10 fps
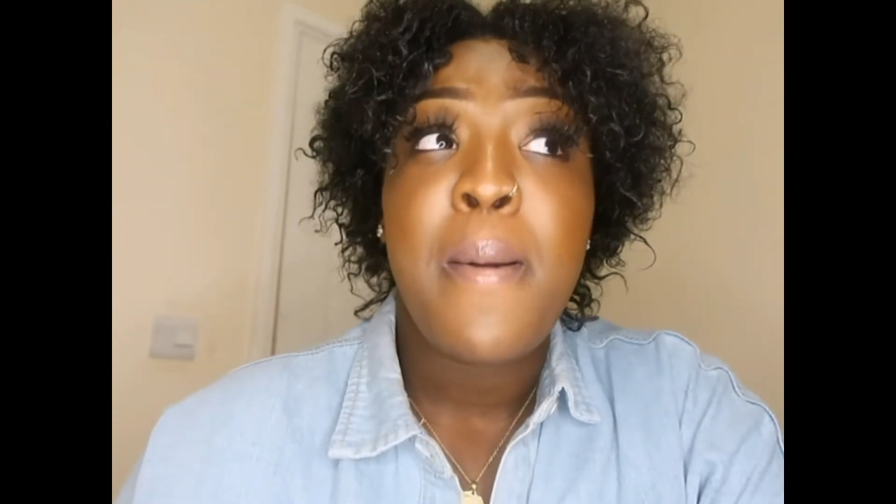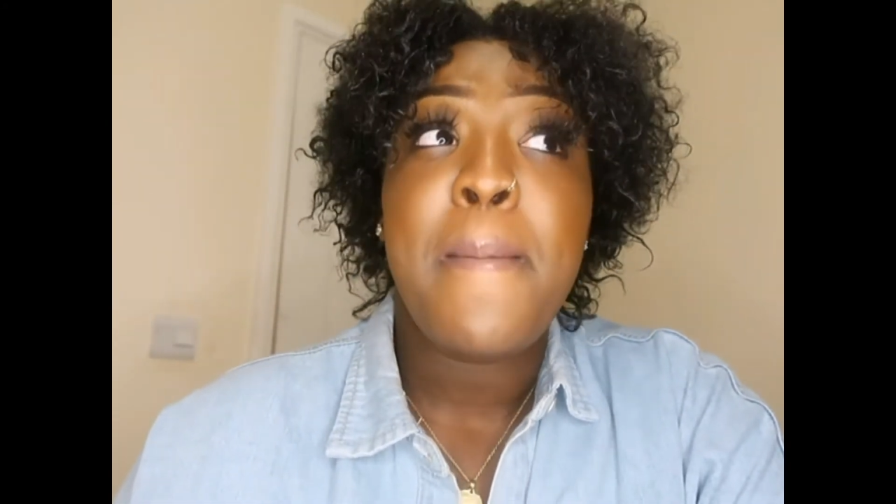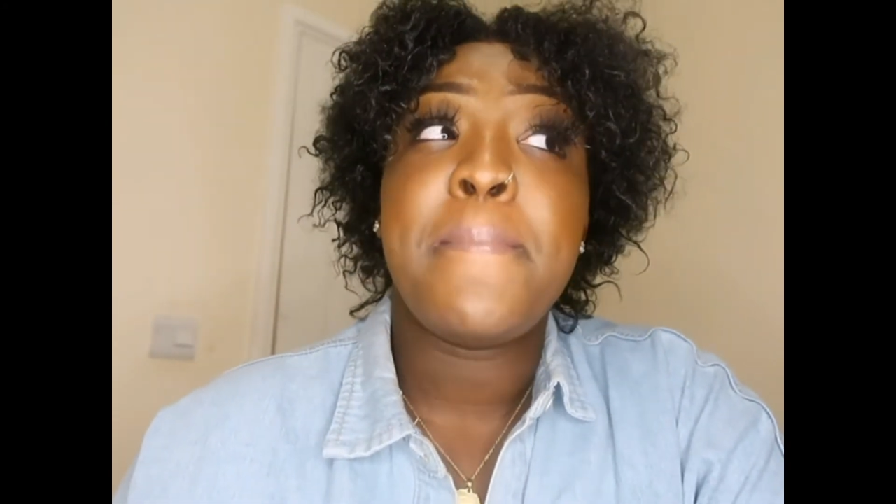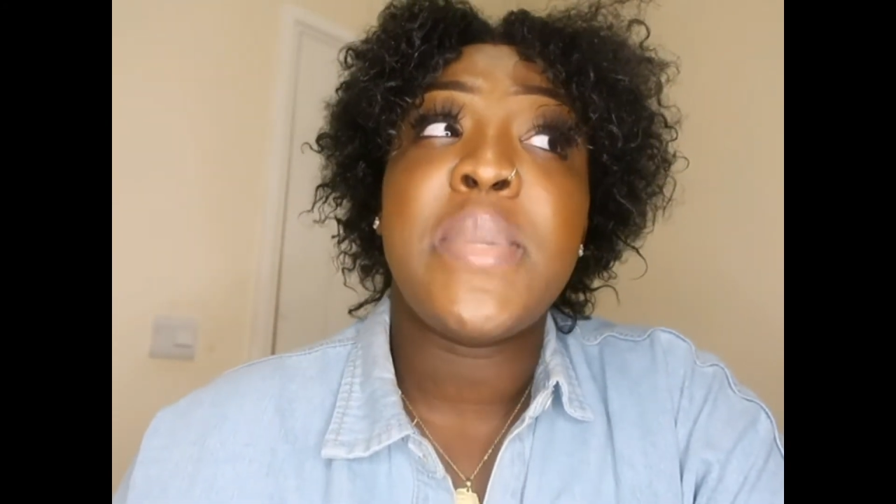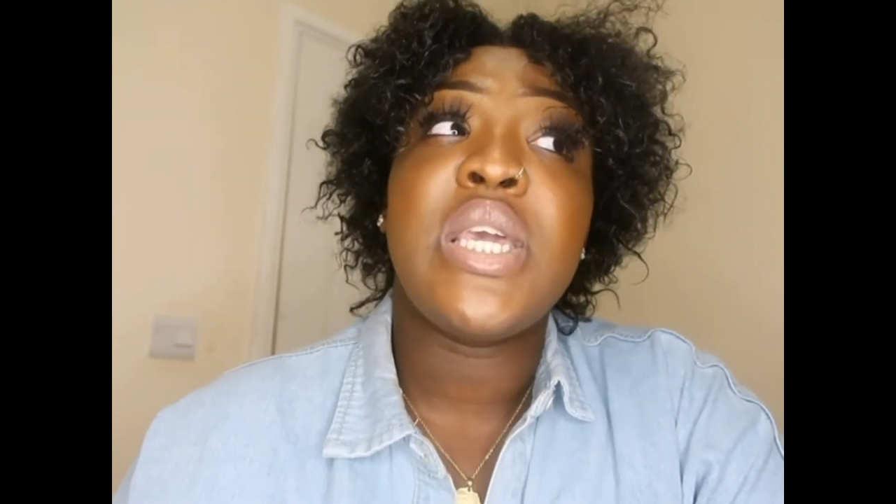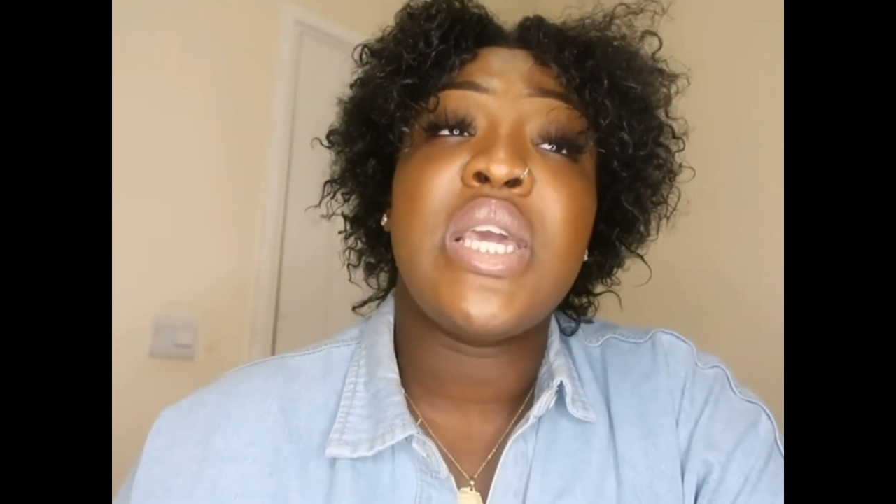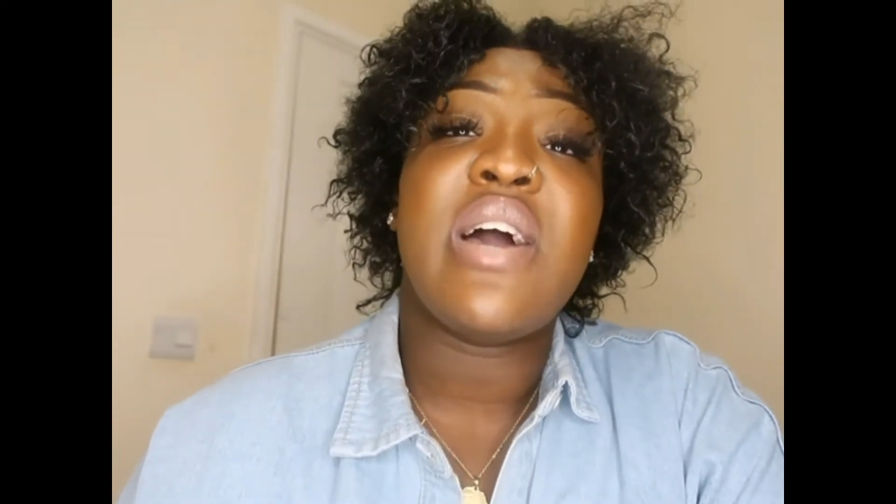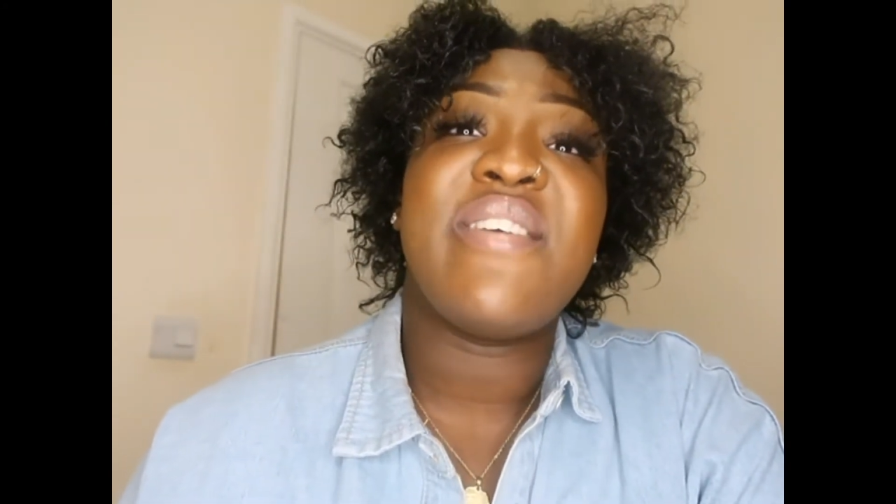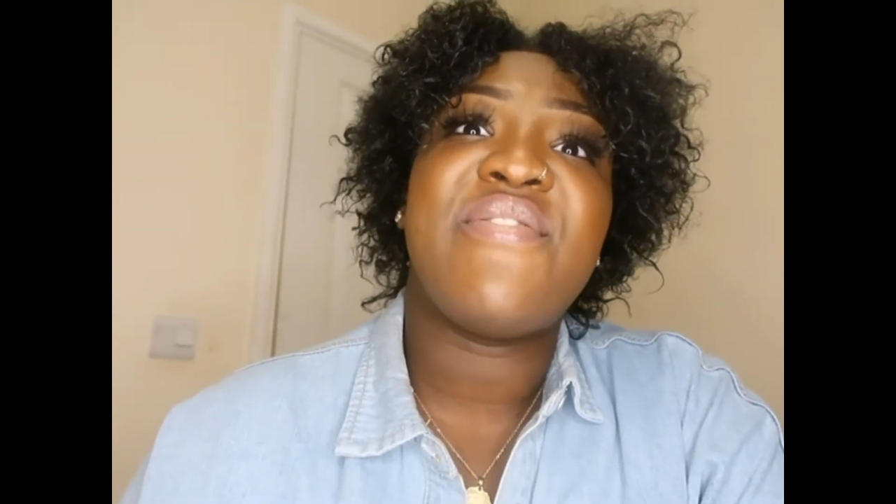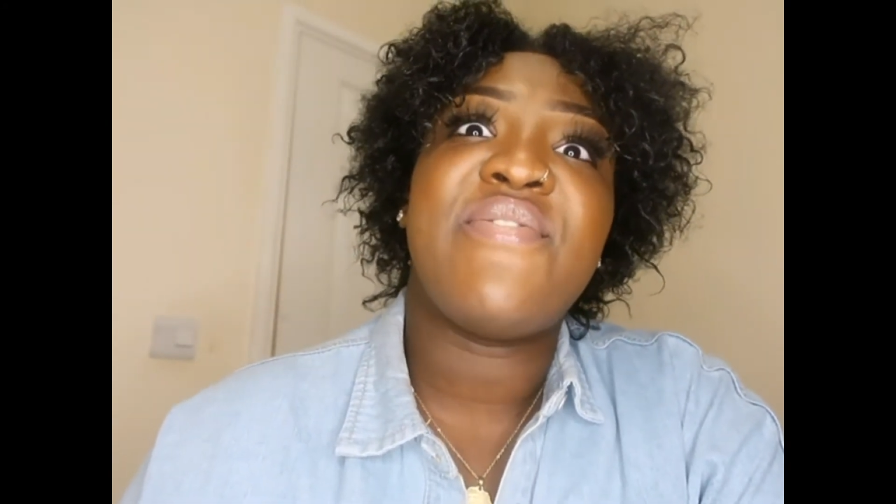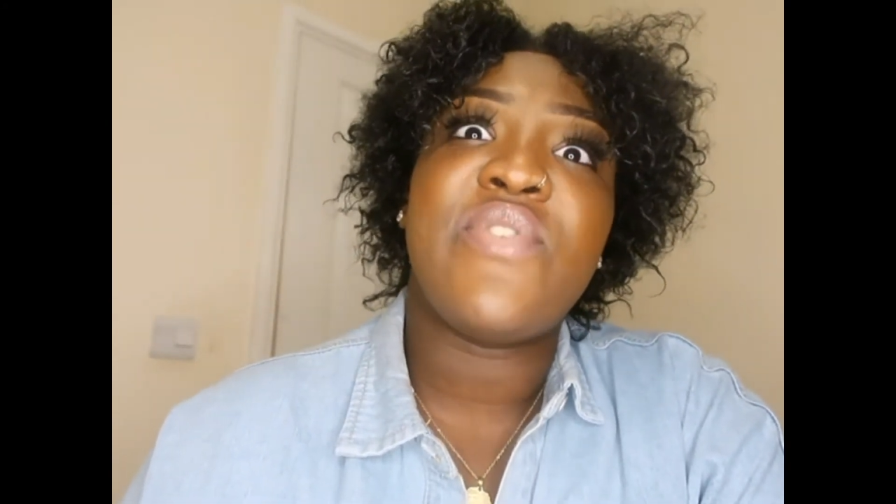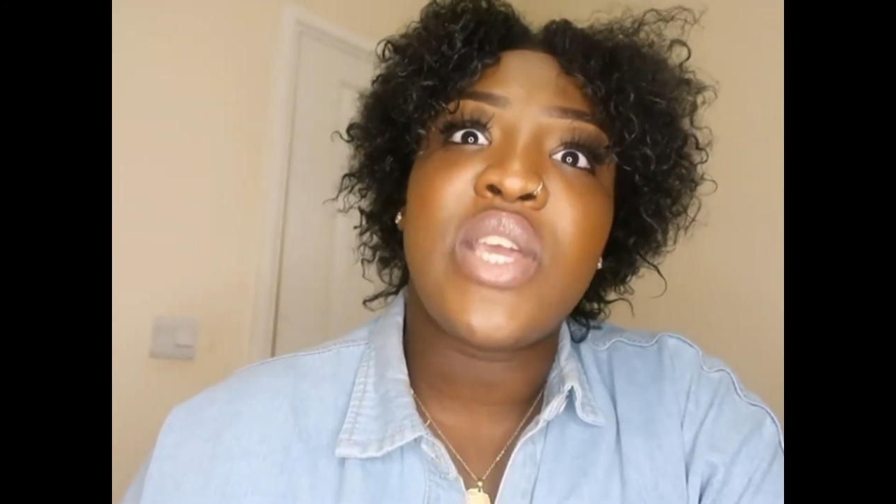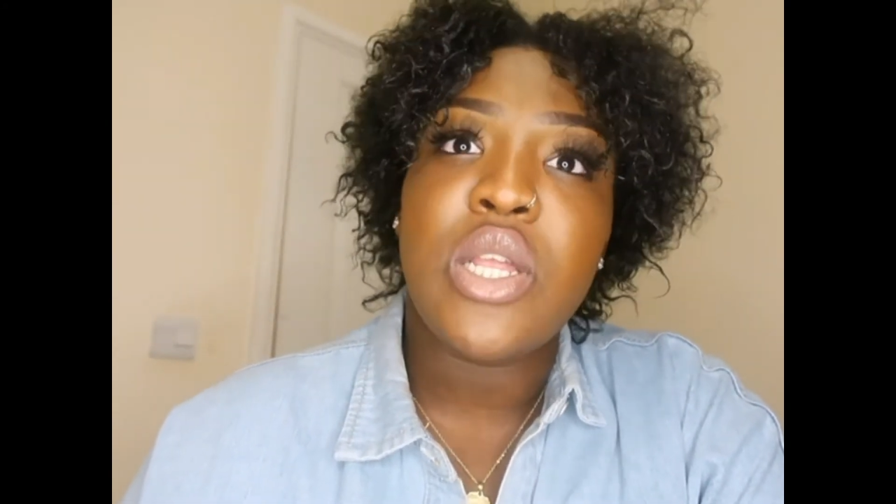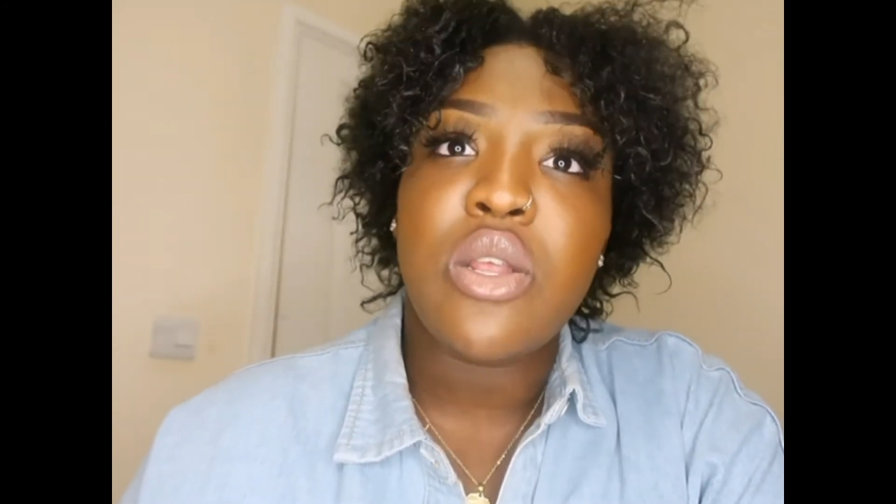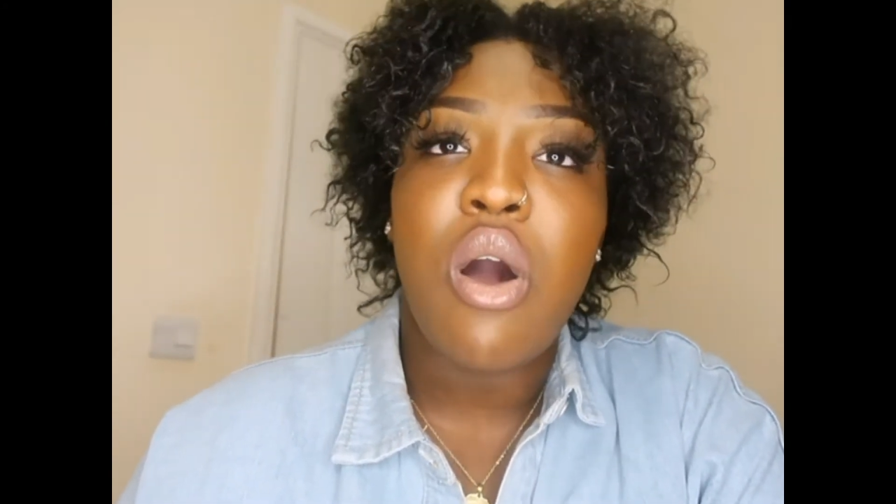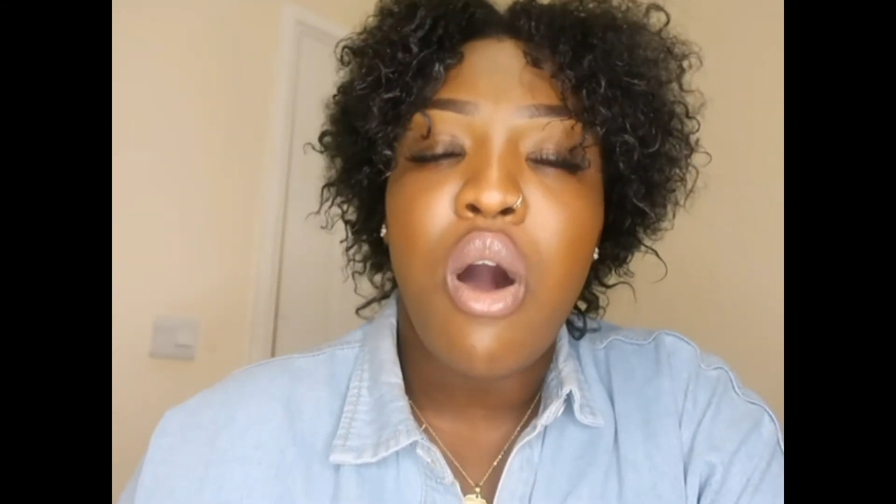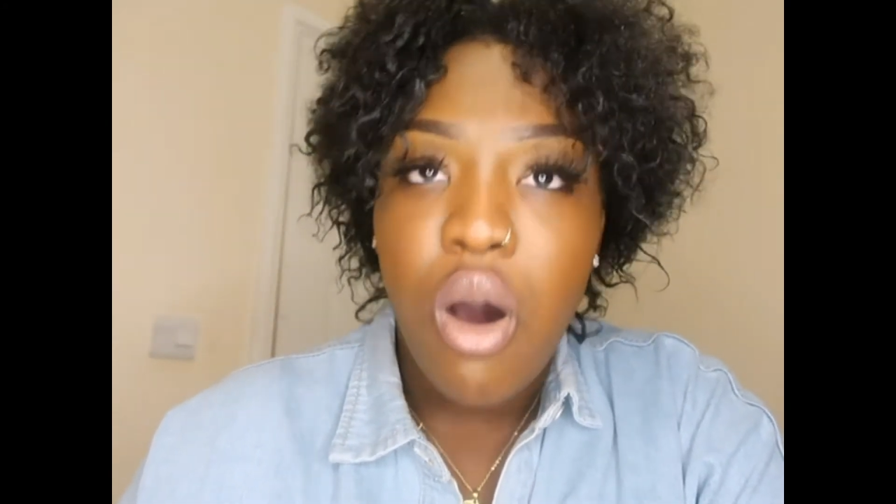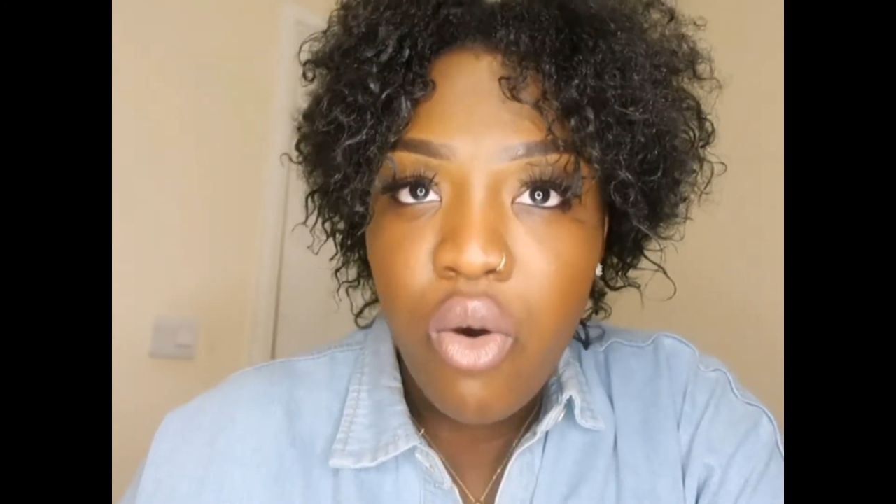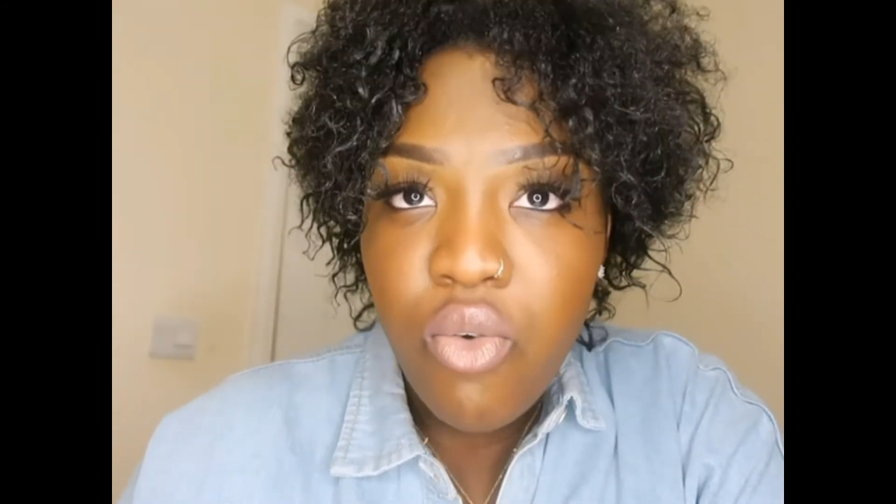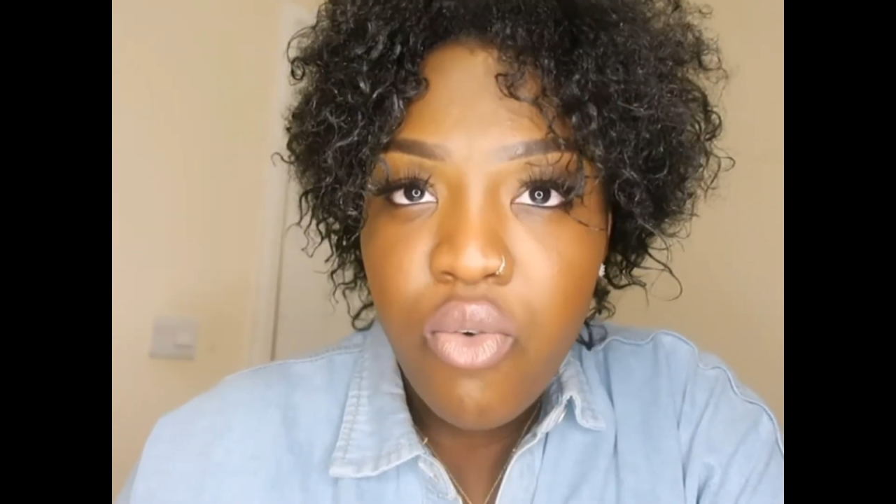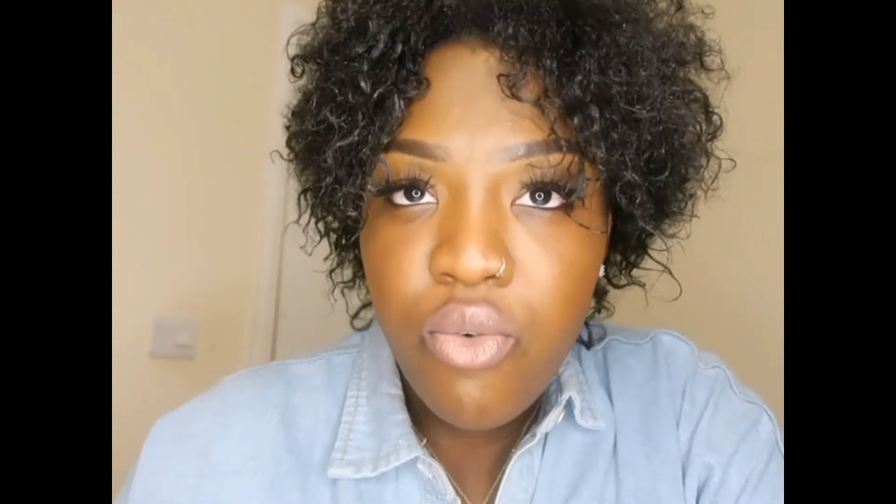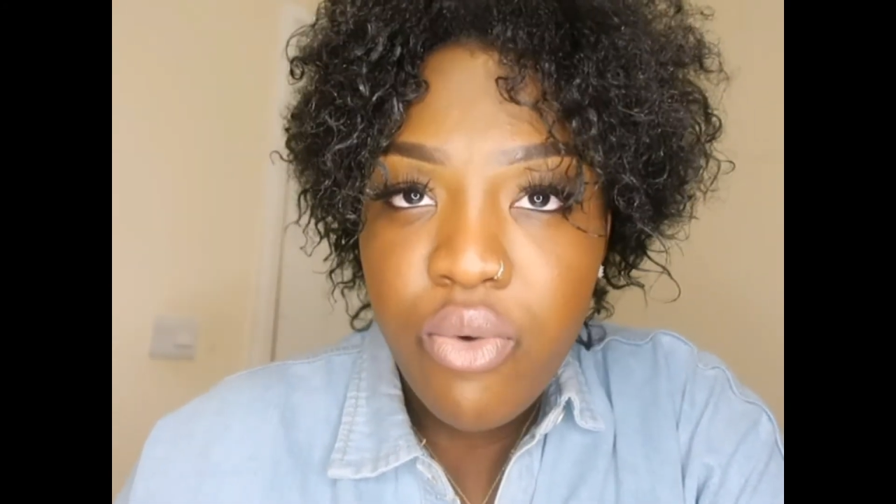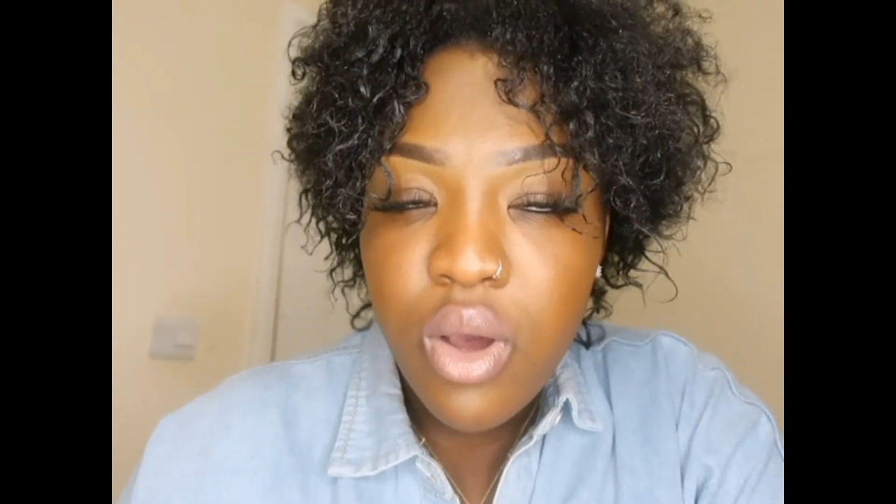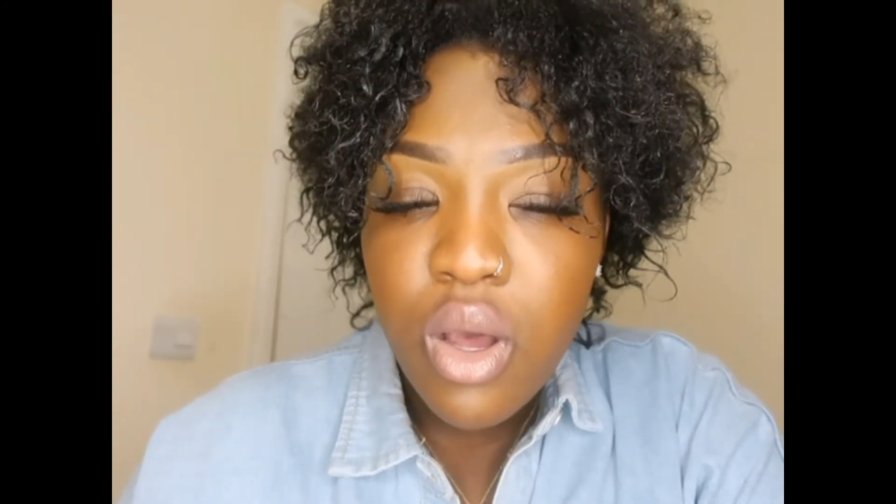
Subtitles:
Me, I feed off,